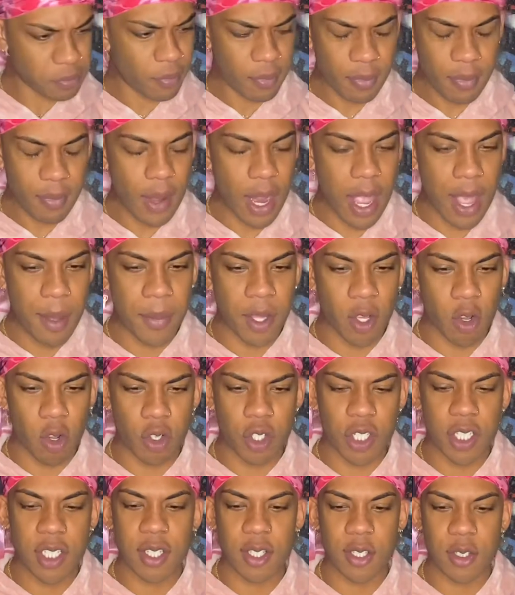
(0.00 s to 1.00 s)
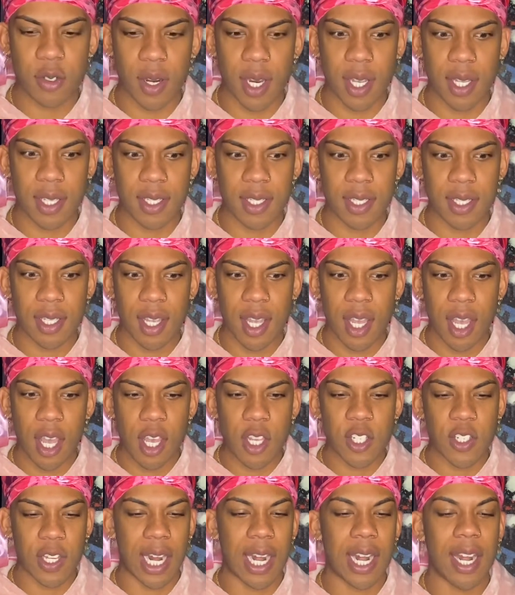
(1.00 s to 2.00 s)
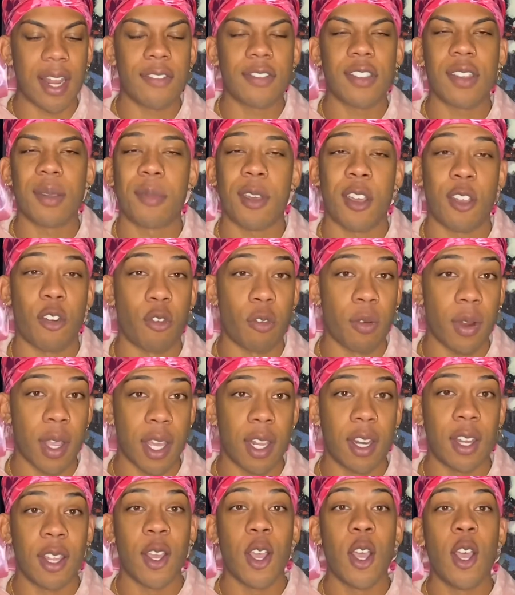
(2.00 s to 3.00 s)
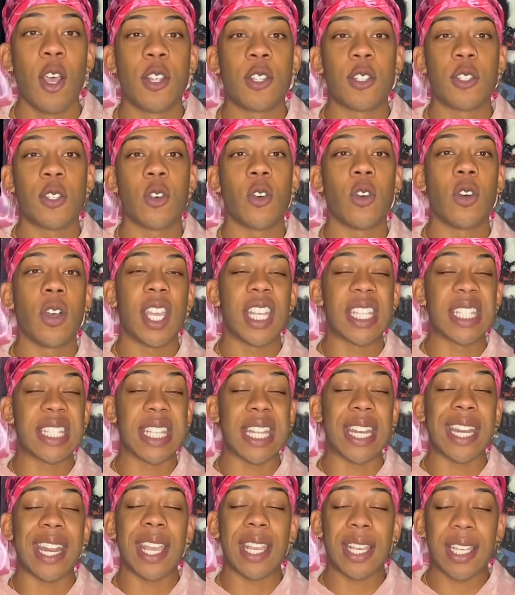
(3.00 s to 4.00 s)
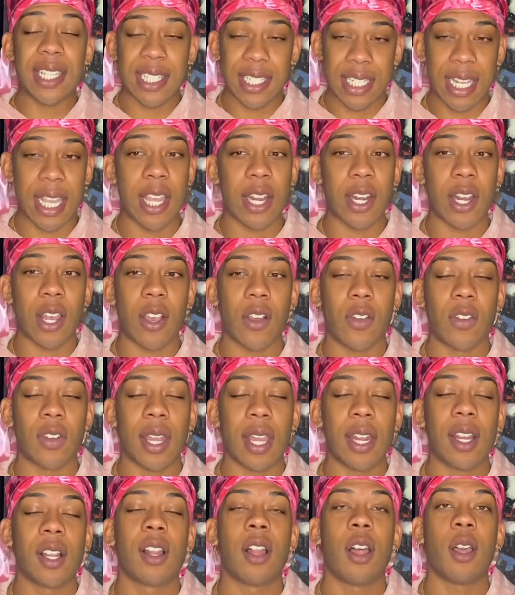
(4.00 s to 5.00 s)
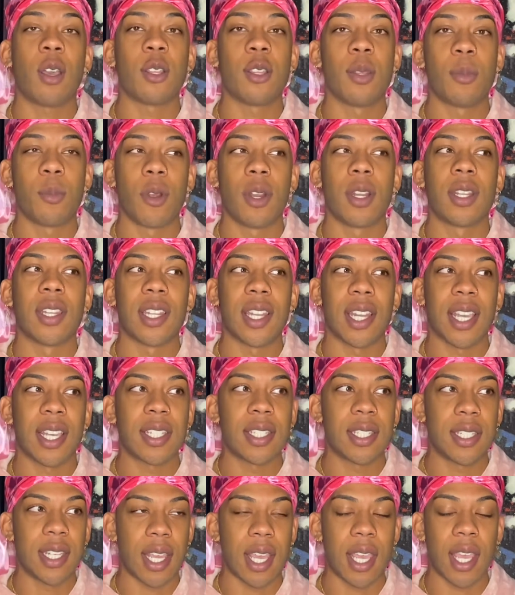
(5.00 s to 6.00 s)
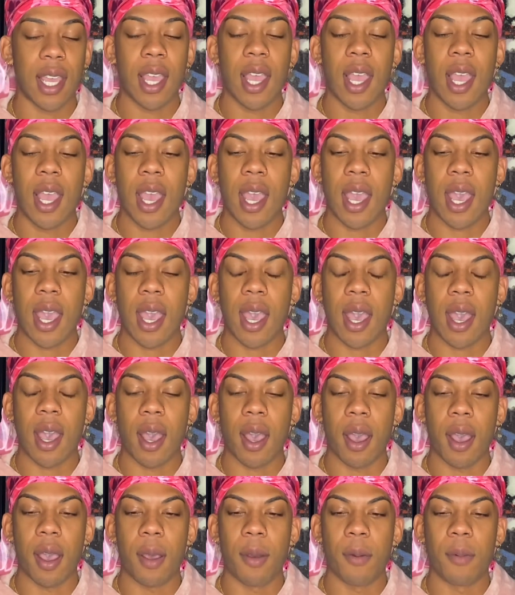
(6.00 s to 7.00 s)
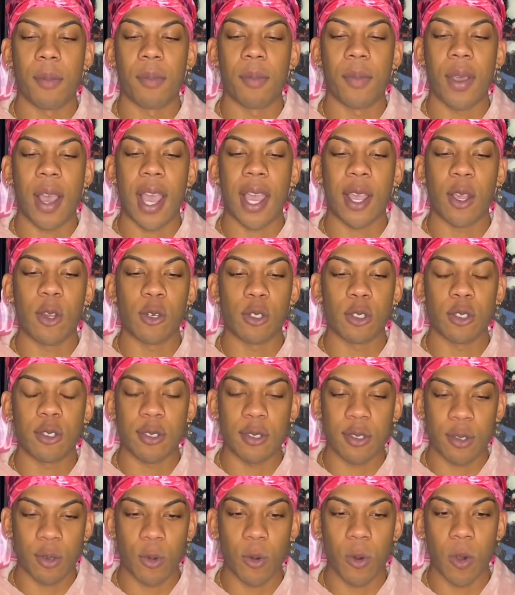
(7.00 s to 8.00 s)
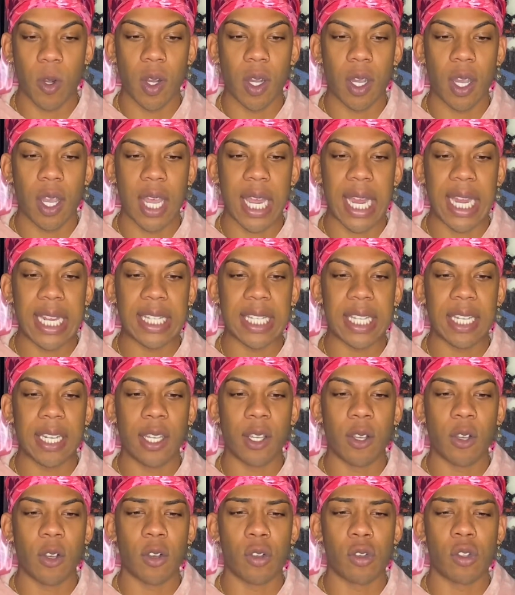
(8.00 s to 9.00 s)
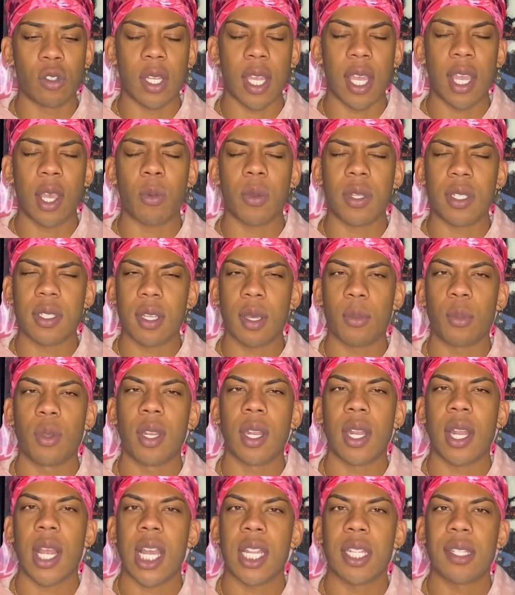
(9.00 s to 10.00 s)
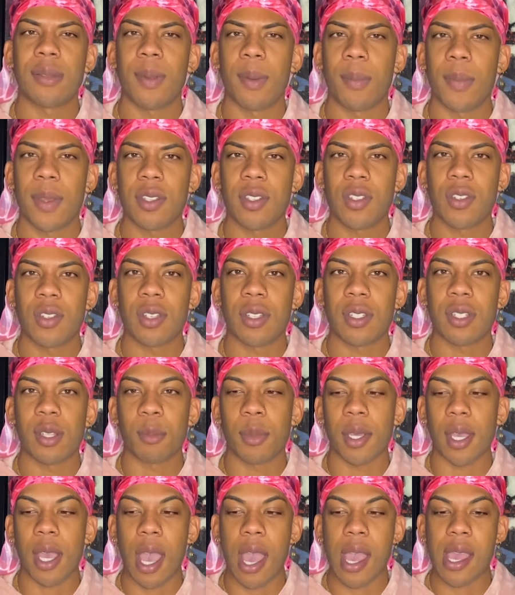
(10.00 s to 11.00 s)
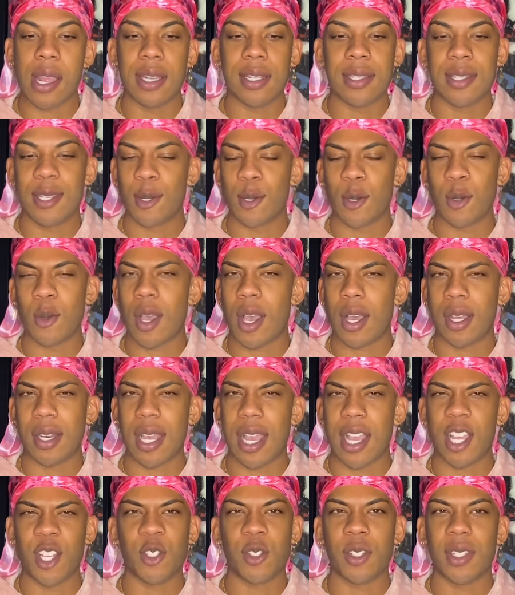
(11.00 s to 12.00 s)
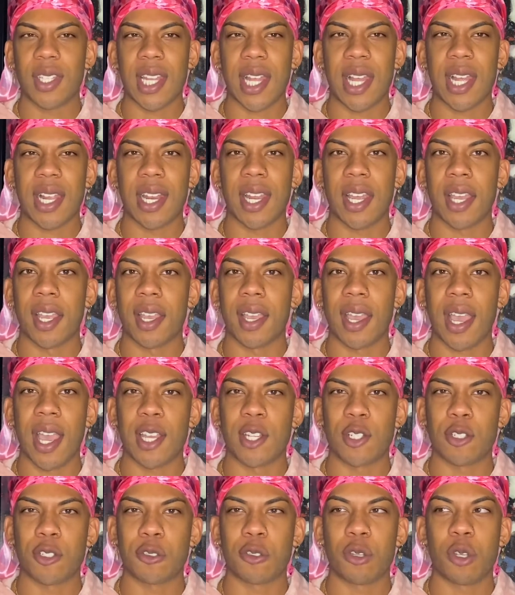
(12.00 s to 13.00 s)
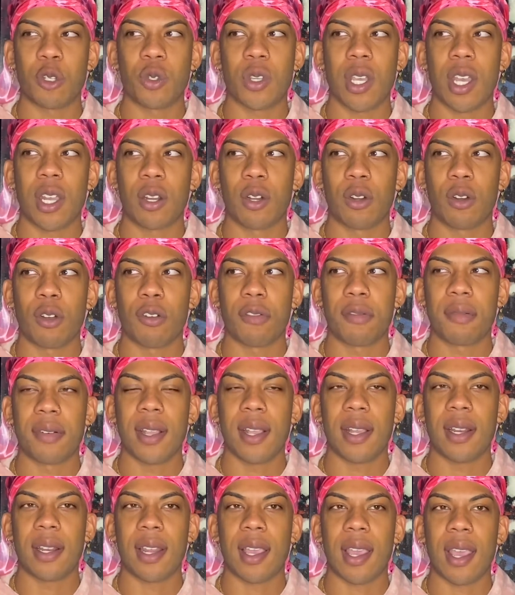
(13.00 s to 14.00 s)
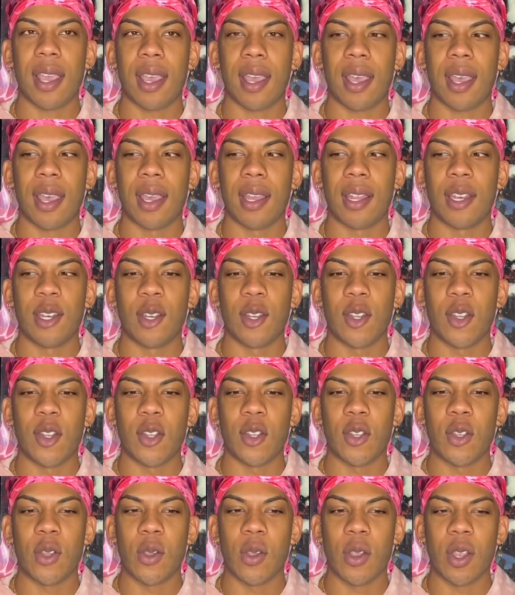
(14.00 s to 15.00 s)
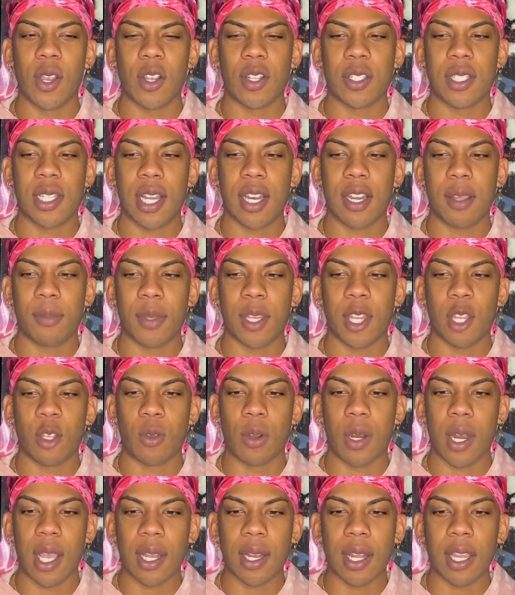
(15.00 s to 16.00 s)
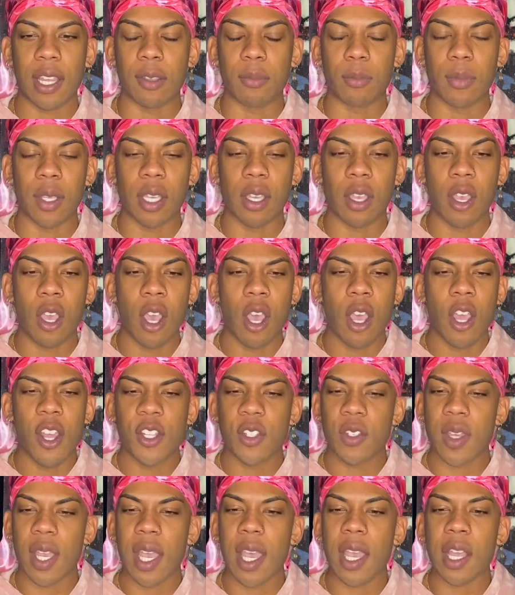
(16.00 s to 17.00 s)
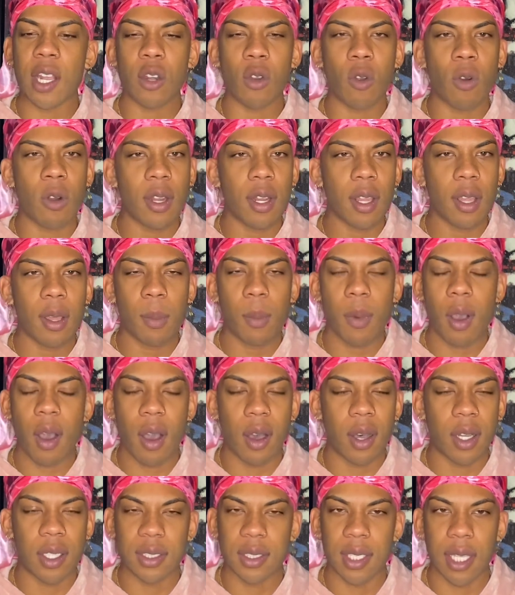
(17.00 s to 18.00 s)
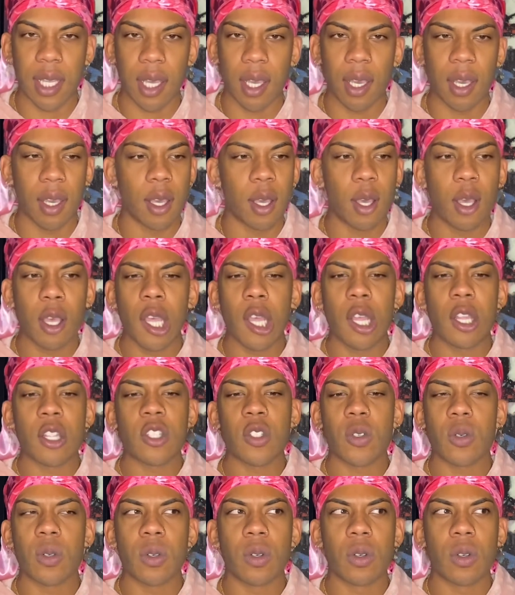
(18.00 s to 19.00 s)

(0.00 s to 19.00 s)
I'm like, "Oh, Jesus Christ." So I left him on red. So it's the next day now, 9 o'clock in the morning, the next day. I go to school and then he goes, "Hey, what's up? You didn't answer my messages." I'm like, "I didn't know how to answer that. Like, I just told you I had a girlfriend and you're here telling me that you like me." So I ignored him all day. So